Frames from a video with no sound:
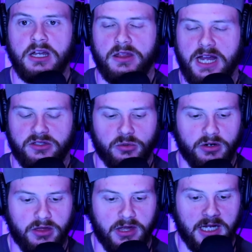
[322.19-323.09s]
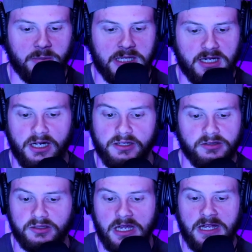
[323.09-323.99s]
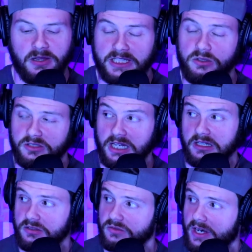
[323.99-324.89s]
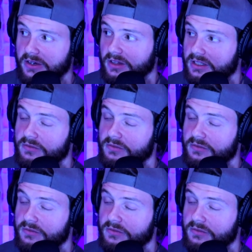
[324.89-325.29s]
that sort of thing, because like you said, it is very,